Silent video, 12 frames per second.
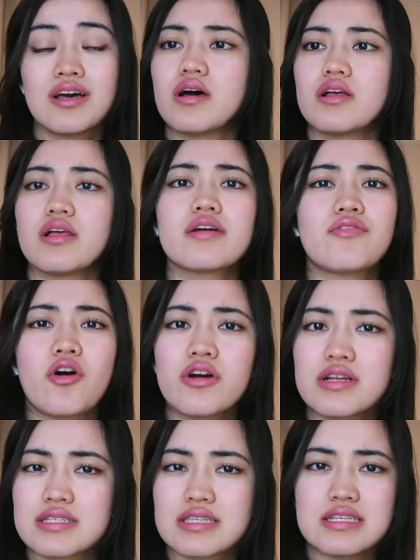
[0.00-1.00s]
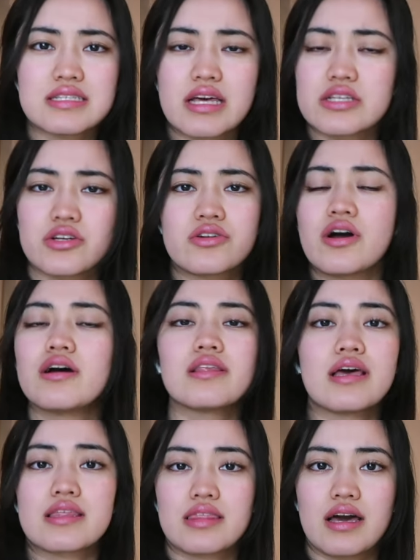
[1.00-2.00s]
A lot of artists these days are not
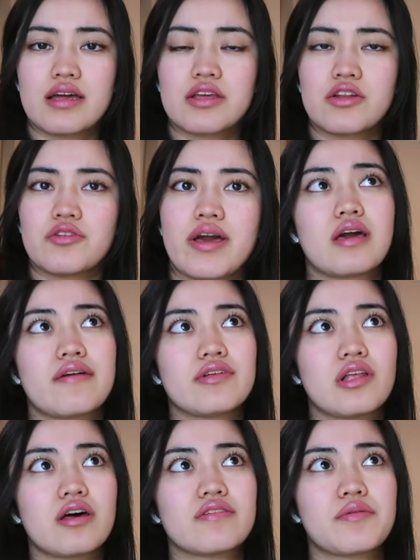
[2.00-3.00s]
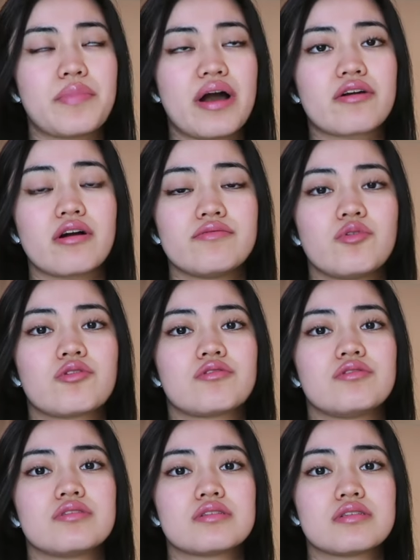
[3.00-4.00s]
like that, you know, they have a lot of the background
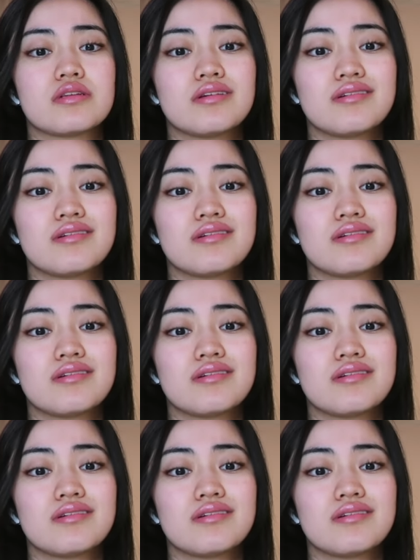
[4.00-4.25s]
vocals